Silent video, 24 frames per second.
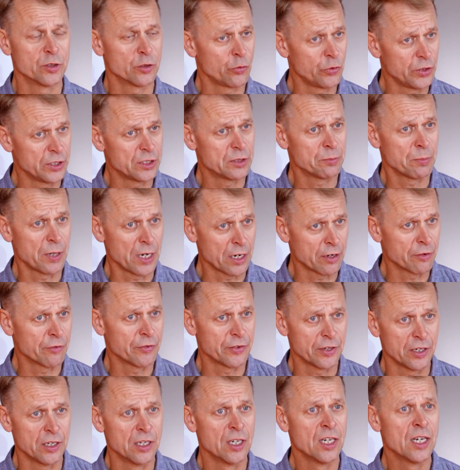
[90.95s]
So it's part of
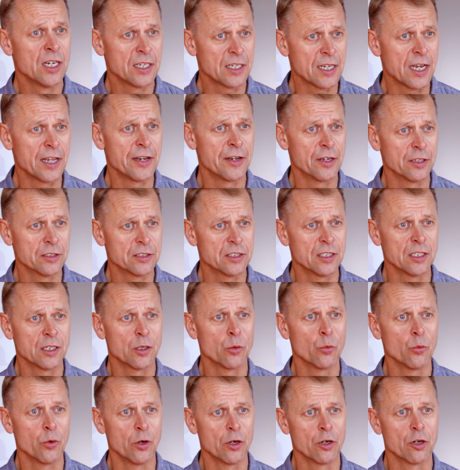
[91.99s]
the diagnostic
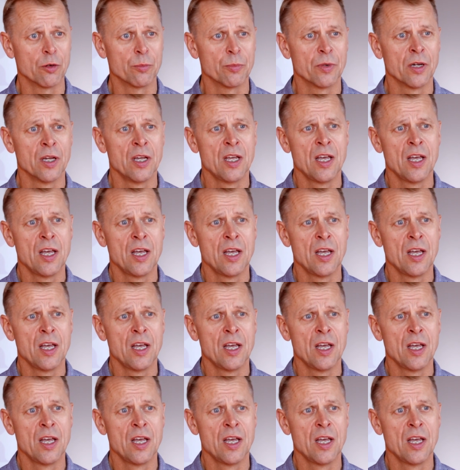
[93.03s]
workup.